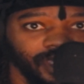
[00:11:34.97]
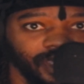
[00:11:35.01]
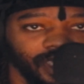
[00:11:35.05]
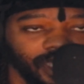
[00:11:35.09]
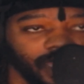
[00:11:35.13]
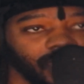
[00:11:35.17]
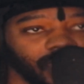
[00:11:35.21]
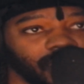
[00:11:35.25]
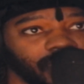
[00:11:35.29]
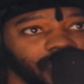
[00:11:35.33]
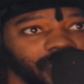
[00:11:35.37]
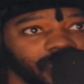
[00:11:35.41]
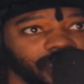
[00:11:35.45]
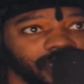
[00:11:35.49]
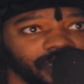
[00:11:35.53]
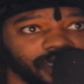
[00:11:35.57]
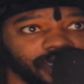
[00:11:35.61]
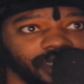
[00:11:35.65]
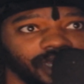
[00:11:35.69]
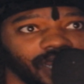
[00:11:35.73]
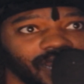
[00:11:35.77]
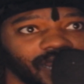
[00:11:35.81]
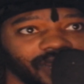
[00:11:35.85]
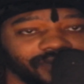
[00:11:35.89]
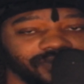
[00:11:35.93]
and
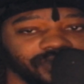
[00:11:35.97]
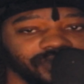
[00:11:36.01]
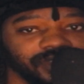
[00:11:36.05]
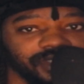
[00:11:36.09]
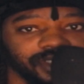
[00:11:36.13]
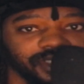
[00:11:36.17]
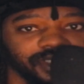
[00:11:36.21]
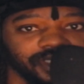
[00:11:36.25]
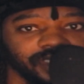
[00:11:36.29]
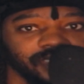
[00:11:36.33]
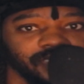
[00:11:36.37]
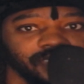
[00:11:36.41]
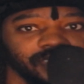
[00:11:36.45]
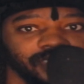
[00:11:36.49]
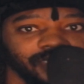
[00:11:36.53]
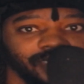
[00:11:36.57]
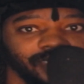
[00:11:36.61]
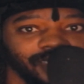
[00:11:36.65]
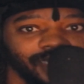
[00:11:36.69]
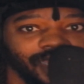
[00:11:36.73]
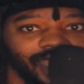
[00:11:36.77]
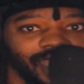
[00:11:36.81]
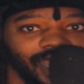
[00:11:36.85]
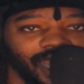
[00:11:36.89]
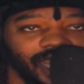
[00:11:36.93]
obviously
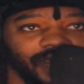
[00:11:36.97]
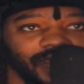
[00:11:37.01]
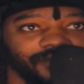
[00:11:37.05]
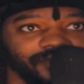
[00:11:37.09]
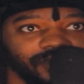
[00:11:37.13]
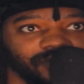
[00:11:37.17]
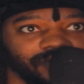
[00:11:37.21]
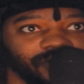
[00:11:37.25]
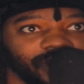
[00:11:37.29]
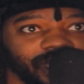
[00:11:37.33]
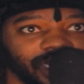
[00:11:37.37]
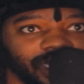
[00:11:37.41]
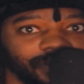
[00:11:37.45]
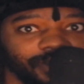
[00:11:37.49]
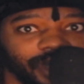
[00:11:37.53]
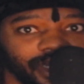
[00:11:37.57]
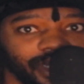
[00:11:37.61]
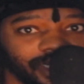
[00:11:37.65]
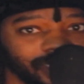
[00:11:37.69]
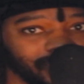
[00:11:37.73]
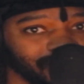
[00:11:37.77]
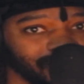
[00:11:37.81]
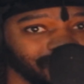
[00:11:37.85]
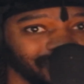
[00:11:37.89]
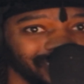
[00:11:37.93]
have the right amount
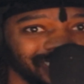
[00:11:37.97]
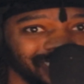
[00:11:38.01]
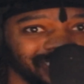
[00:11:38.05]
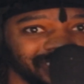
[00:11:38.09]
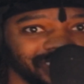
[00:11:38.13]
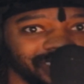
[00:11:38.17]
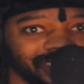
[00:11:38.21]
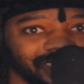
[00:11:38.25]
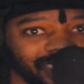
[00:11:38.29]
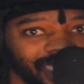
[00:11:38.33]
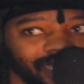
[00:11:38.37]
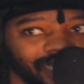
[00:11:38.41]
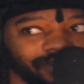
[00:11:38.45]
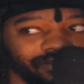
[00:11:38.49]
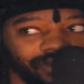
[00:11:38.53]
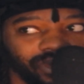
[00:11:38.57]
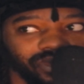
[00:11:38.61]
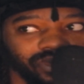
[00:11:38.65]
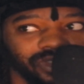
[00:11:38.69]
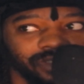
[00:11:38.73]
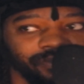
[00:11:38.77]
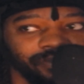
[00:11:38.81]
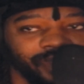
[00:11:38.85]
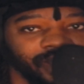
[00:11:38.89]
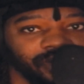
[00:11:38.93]
of collision that
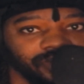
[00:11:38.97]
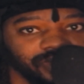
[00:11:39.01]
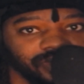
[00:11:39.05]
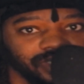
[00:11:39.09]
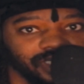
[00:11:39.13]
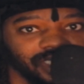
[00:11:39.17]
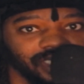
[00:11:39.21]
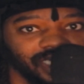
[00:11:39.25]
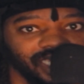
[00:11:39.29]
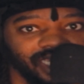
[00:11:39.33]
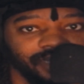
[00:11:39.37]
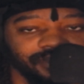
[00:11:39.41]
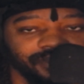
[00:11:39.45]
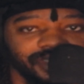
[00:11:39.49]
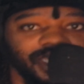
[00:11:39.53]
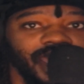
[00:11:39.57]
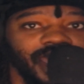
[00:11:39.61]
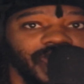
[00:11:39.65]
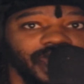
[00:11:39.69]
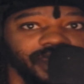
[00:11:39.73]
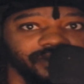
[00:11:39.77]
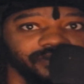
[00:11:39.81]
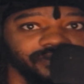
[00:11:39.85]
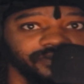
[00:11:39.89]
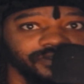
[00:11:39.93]
most mountains and games
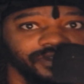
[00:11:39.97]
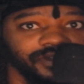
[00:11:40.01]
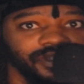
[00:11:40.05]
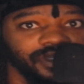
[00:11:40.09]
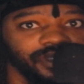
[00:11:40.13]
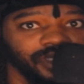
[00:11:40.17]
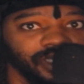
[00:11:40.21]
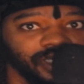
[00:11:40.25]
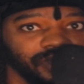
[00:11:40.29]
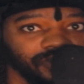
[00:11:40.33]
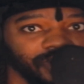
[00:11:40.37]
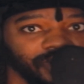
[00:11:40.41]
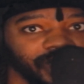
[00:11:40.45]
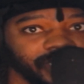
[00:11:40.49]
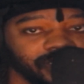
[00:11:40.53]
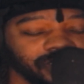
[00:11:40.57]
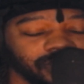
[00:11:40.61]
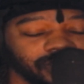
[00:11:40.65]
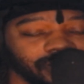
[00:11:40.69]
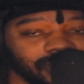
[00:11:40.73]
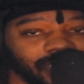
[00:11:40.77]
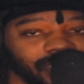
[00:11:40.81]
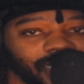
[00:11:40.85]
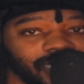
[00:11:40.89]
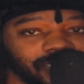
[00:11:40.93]
have, right? So
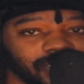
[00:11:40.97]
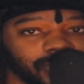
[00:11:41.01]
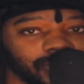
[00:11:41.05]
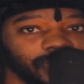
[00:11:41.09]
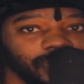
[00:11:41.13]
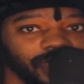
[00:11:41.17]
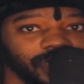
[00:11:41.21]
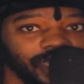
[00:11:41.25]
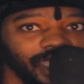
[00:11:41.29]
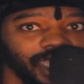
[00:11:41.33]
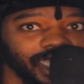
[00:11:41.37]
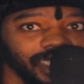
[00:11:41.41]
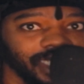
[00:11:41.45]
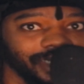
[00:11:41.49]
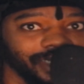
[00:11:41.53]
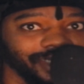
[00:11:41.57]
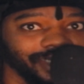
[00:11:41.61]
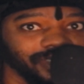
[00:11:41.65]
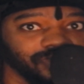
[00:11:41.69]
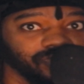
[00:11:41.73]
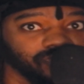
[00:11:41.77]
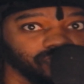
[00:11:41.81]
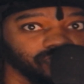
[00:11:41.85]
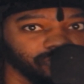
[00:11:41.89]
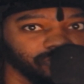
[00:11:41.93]
that's where the AI
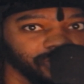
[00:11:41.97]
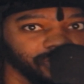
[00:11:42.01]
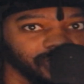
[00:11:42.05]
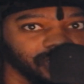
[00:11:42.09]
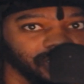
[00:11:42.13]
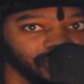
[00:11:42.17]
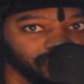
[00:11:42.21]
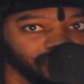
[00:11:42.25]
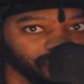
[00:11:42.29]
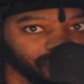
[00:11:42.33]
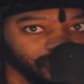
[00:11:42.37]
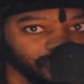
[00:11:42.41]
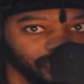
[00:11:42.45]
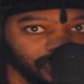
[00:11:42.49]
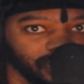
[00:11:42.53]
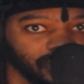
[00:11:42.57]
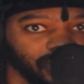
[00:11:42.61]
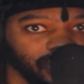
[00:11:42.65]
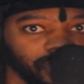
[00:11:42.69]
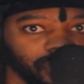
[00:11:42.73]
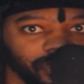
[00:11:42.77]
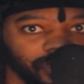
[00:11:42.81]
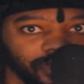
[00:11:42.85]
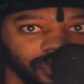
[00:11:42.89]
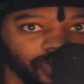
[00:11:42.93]
is really, really
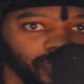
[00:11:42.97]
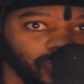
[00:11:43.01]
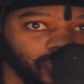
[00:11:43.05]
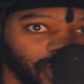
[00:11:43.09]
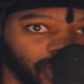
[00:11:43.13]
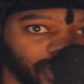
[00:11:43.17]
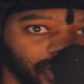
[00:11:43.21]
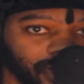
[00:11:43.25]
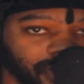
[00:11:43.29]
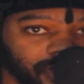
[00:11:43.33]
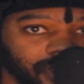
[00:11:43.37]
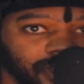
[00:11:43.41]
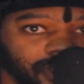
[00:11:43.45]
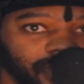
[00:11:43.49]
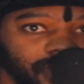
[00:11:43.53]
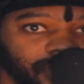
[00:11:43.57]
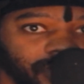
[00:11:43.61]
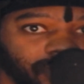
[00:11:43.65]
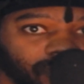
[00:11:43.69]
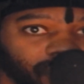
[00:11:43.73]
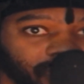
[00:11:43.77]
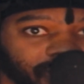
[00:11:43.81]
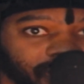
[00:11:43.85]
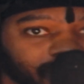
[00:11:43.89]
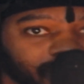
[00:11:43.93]
going to work,
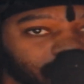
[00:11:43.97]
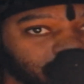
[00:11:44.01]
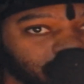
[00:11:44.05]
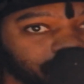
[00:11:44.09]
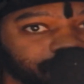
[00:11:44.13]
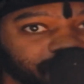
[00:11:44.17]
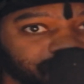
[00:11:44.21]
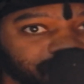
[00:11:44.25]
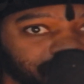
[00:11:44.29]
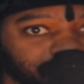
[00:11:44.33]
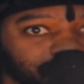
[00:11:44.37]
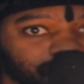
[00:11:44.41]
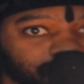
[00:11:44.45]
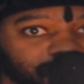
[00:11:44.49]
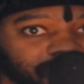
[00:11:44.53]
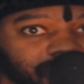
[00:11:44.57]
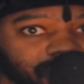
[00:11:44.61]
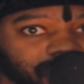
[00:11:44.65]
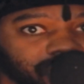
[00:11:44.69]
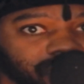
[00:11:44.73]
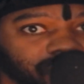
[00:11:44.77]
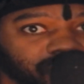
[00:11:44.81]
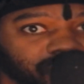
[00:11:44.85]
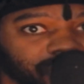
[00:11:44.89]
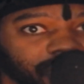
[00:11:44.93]
right? As much as we
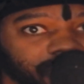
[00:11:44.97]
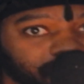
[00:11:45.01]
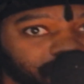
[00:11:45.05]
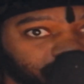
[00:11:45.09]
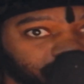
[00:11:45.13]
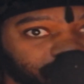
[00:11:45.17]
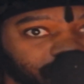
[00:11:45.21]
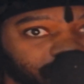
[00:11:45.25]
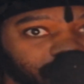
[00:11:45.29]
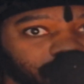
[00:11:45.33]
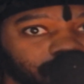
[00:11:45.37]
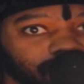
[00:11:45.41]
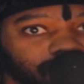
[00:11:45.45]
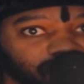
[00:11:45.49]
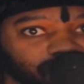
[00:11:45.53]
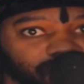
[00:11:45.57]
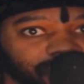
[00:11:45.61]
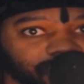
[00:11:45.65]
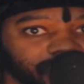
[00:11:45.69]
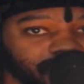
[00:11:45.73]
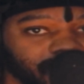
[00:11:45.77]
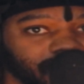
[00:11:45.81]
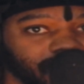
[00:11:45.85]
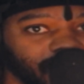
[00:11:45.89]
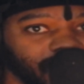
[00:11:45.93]
can generate
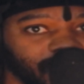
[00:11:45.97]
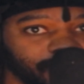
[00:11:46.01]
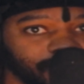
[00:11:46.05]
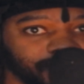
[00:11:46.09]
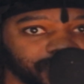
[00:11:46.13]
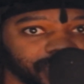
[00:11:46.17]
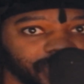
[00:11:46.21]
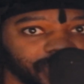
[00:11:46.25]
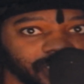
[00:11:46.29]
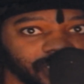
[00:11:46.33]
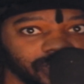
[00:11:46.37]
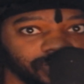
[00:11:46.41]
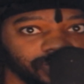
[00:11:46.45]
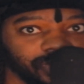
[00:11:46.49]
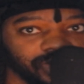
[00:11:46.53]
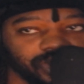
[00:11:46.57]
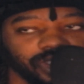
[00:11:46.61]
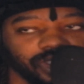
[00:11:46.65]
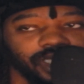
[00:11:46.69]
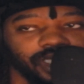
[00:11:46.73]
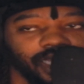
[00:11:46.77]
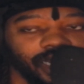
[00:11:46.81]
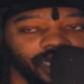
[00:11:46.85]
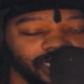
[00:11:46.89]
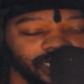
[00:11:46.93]
3D objects, which a
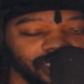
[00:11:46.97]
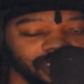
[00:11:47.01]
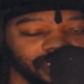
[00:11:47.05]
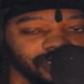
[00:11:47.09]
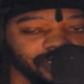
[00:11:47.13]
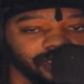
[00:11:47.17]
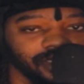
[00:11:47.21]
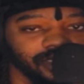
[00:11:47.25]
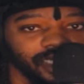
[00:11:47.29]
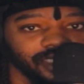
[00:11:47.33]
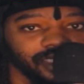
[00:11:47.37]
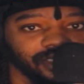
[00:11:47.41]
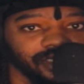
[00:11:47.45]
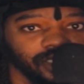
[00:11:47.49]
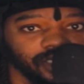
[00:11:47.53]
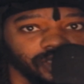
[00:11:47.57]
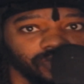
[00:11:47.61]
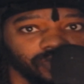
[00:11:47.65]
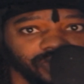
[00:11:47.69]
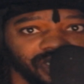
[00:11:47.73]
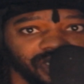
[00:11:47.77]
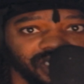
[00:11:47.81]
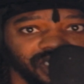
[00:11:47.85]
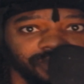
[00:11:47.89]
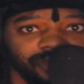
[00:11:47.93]
lot of these text to
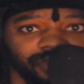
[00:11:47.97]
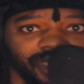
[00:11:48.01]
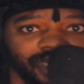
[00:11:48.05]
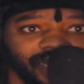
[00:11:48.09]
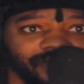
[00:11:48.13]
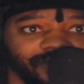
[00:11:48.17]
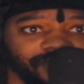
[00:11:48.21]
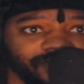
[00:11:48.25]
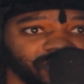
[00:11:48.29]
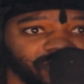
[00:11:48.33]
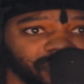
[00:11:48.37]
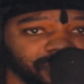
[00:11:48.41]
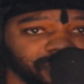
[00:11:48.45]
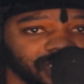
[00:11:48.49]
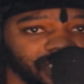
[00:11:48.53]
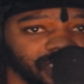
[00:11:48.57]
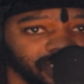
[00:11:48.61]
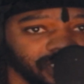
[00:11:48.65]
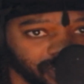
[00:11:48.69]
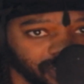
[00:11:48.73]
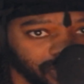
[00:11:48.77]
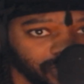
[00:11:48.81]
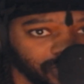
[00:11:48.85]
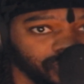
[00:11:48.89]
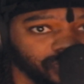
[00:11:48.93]
3D platforms can
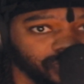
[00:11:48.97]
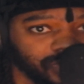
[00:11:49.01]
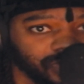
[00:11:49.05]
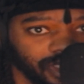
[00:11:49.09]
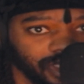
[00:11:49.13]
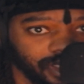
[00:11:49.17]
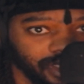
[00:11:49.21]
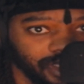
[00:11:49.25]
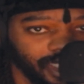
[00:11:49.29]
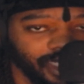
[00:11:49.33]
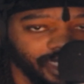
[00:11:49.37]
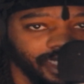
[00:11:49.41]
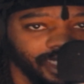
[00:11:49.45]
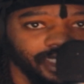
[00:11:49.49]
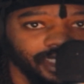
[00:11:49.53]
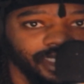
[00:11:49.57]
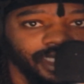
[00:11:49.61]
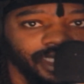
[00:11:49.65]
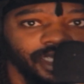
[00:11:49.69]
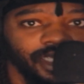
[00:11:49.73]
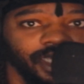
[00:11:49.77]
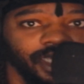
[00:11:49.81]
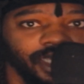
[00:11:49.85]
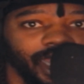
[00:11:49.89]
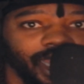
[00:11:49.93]
do today,
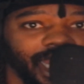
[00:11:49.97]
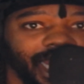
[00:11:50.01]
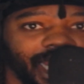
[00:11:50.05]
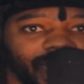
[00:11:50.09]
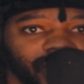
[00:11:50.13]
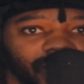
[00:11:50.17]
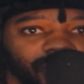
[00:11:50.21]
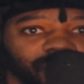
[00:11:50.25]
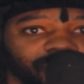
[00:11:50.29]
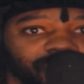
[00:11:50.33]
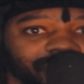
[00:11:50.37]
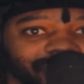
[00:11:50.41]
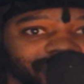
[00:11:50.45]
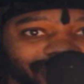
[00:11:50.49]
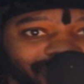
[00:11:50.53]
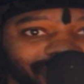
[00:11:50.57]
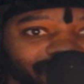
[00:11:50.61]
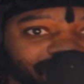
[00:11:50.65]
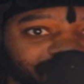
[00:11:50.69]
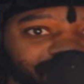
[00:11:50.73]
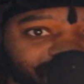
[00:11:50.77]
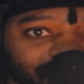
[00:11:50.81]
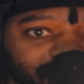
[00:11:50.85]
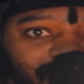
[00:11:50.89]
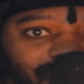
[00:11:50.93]
our
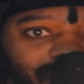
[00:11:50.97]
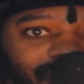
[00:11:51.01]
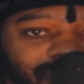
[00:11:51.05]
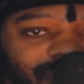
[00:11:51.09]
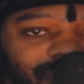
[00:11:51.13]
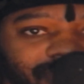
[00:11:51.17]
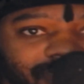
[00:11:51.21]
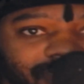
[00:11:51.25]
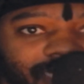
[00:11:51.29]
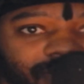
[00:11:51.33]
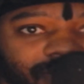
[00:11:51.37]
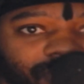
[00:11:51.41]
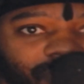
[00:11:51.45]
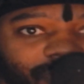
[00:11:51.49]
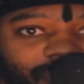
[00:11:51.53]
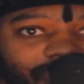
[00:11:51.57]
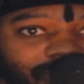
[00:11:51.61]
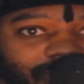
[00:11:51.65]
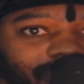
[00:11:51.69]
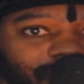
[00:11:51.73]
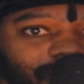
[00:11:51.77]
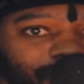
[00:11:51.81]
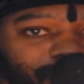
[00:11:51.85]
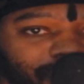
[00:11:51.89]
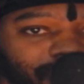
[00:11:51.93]
difference is that we're
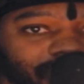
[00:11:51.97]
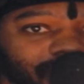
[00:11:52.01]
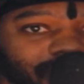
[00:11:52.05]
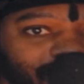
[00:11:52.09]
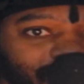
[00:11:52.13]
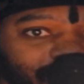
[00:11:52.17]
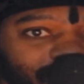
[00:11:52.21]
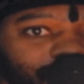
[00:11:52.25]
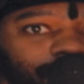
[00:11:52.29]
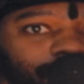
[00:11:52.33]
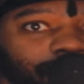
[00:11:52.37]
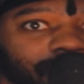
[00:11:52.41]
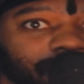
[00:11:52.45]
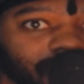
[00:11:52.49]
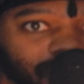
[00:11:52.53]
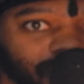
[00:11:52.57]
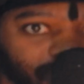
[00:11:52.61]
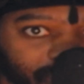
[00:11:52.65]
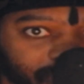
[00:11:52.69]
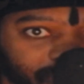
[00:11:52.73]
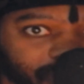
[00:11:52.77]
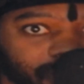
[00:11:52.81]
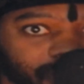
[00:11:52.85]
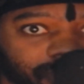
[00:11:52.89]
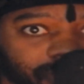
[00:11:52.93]
going to make it
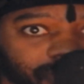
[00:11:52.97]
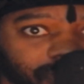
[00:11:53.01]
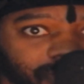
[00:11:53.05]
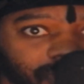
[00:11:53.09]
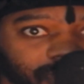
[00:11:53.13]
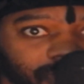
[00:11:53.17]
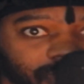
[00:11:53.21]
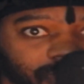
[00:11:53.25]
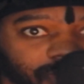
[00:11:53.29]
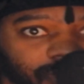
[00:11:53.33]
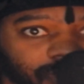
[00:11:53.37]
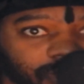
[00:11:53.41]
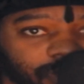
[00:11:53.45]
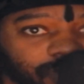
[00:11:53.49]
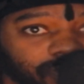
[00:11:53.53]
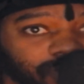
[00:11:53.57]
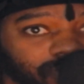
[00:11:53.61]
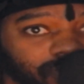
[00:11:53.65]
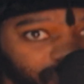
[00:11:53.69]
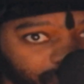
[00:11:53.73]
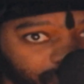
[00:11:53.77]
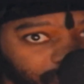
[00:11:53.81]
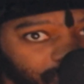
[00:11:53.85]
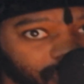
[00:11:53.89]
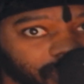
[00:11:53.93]
playable,
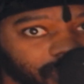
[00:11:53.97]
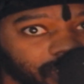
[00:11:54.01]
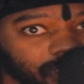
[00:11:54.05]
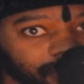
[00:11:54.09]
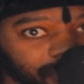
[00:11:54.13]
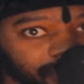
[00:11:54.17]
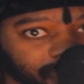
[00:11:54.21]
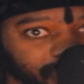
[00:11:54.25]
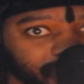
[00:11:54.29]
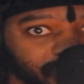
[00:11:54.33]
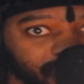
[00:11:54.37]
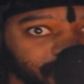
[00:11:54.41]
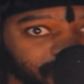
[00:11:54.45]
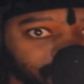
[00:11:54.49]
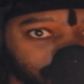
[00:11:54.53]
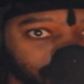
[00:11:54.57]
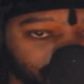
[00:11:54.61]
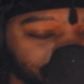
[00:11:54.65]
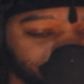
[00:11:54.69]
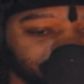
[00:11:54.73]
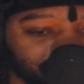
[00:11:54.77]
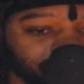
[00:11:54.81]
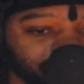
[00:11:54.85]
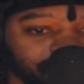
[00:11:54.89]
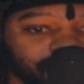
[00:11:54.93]
really playable,
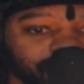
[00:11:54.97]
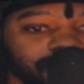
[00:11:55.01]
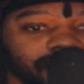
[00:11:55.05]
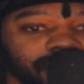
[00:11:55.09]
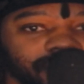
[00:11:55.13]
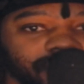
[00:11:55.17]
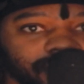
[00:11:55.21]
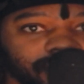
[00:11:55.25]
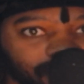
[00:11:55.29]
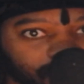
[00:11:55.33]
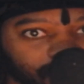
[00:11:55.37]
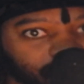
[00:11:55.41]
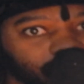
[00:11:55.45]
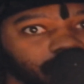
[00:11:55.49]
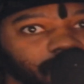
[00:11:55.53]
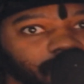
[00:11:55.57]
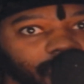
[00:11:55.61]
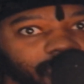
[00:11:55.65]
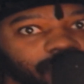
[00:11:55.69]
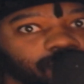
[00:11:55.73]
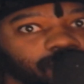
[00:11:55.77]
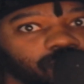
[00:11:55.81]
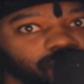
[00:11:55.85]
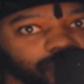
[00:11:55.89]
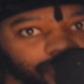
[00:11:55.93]
like
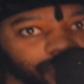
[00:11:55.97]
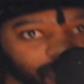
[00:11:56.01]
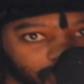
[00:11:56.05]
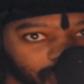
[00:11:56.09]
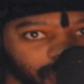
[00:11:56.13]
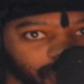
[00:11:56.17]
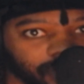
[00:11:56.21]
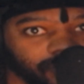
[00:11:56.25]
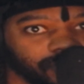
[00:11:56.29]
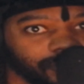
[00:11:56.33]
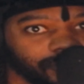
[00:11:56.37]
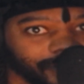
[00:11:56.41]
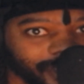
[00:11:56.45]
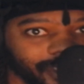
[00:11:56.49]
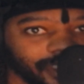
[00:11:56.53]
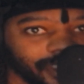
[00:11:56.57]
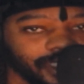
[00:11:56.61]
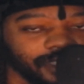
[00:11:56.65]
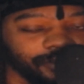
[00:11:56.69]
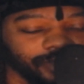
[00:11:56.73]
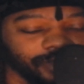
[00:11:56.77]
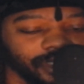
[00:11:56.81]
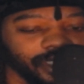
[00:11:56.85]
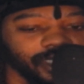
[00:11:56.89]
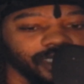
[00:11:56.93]
really, really
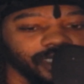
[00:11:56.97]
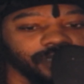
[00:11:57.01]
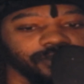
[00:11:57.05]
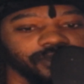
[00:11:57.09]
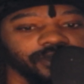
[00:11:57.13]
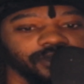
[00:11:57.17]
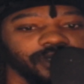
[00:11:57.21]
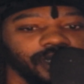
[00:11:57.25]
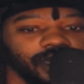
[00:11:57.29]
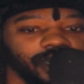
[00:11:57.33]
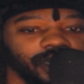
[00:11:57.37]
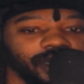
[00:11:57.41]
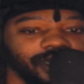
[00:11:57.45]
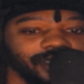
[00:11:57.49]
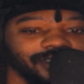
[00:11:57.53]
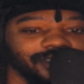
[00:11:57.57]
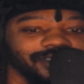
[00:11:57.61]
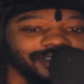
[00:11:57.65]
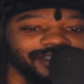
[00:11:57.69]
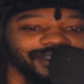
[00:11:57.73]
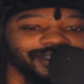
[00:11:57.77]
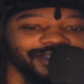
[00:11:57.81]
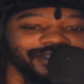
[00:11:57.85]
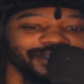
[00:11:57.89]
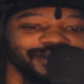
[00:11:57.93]
playable. All right,
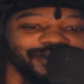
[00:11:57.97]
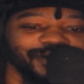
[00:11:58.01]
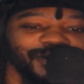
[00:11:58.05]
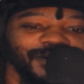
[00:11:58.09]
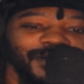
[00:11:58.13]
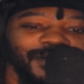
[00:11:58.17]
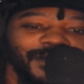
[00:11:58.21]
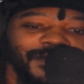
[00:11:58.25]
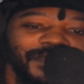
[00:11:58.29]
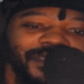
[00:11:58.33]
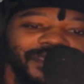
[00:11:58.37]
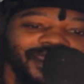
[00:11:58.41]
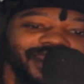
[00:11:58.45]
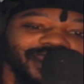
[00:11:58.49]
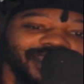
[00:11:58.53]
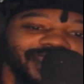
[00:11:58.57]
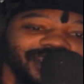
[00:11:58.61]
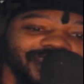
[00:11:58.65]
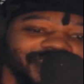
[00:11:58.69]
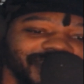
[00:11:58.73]
so it